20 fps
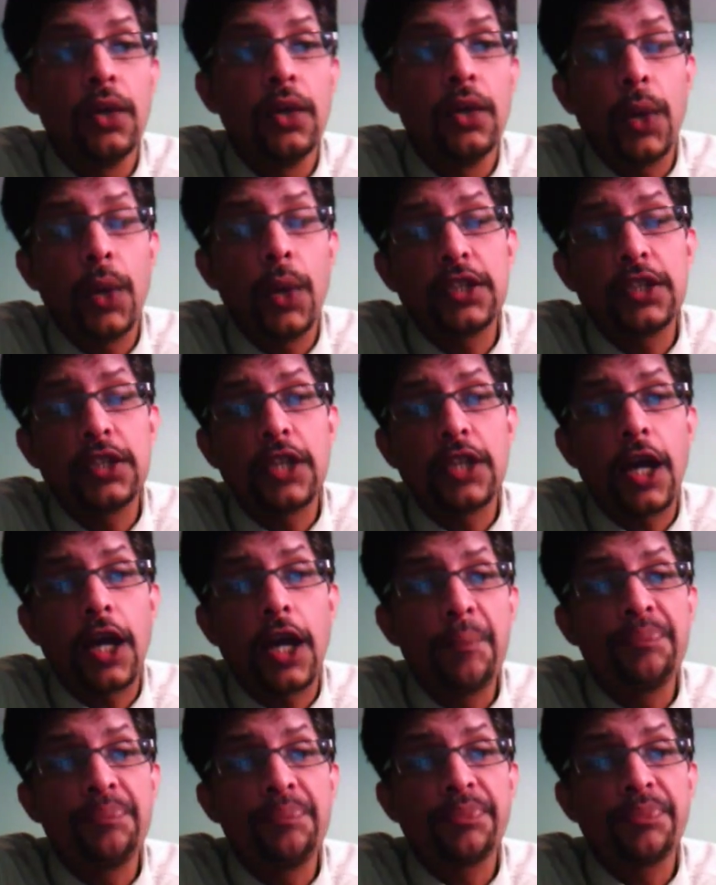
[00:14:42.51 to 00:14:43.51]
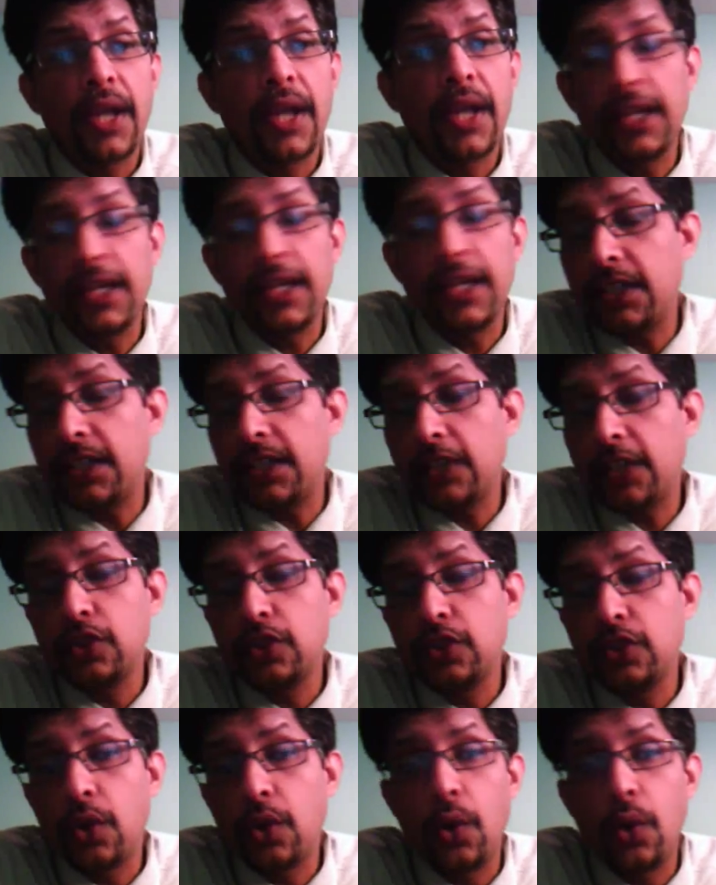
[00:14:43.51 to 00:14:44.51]
with England, as
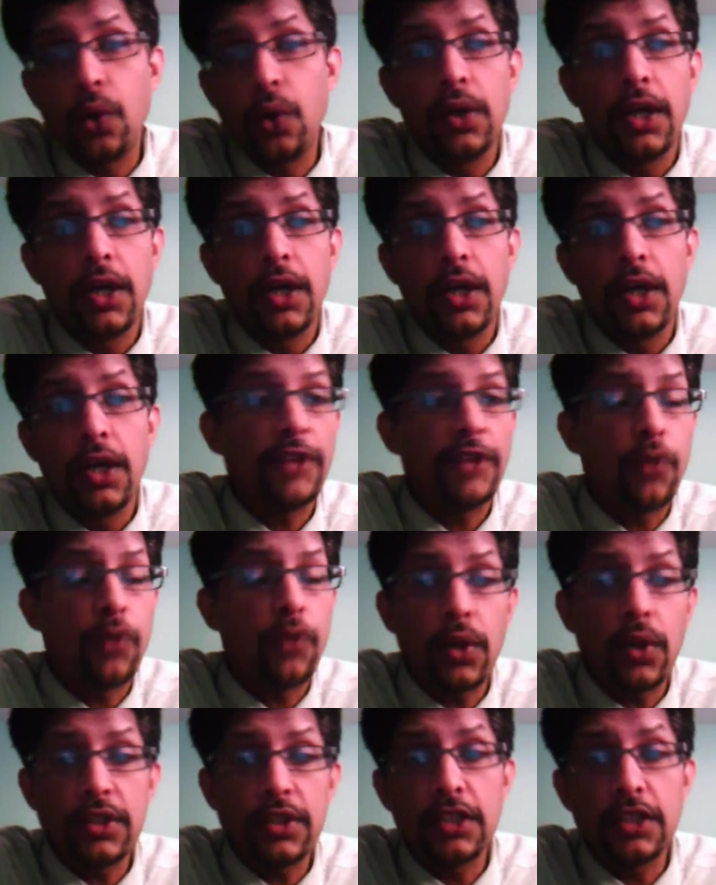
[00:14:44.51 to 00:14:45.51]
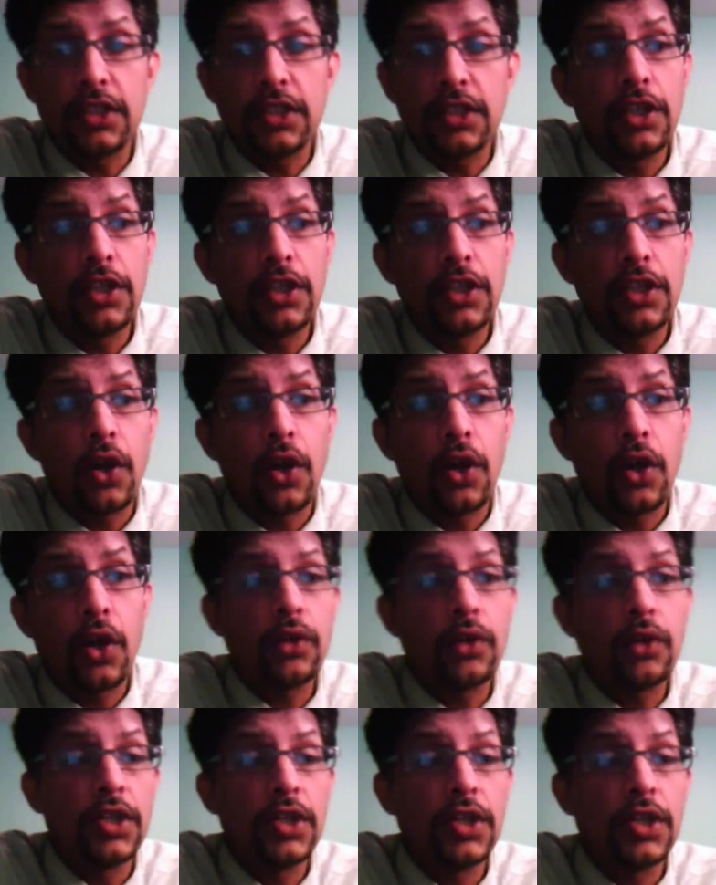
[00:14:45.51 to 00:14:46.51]
you know, made 430 all
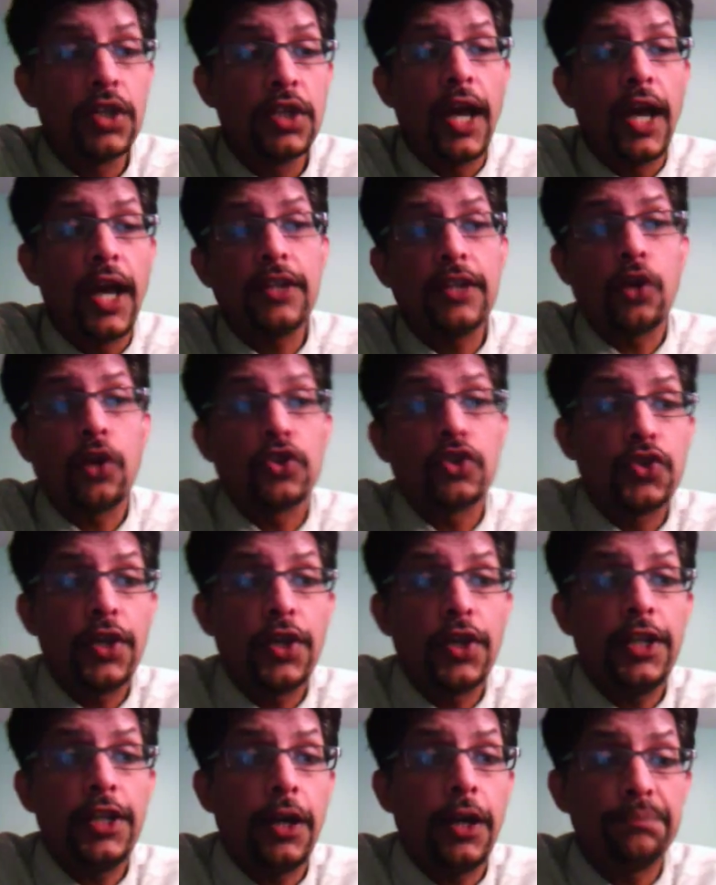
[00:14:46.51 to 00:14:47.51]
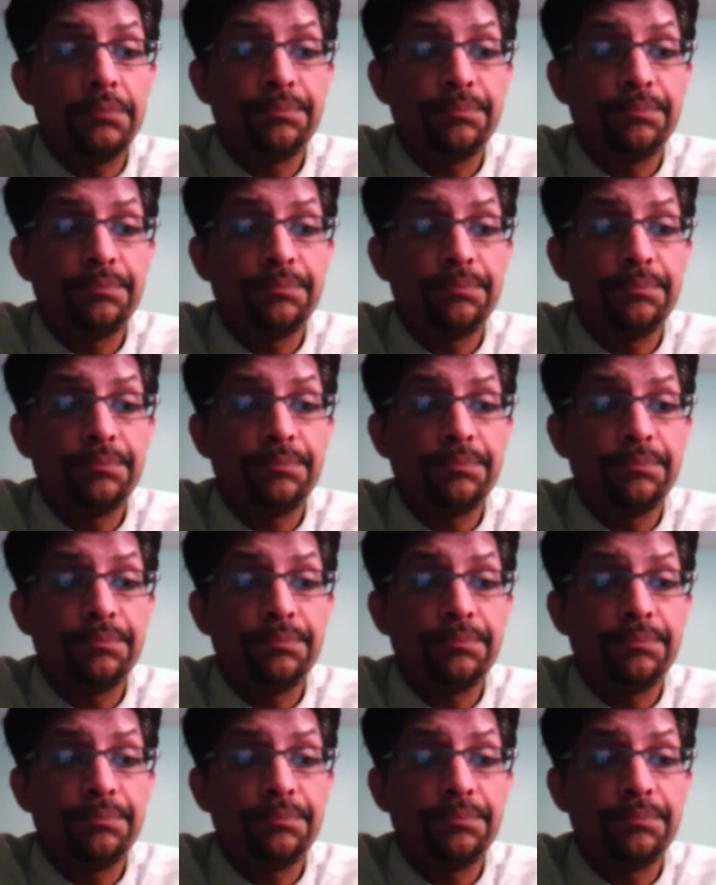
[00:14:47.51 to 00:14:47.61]
out, and Australia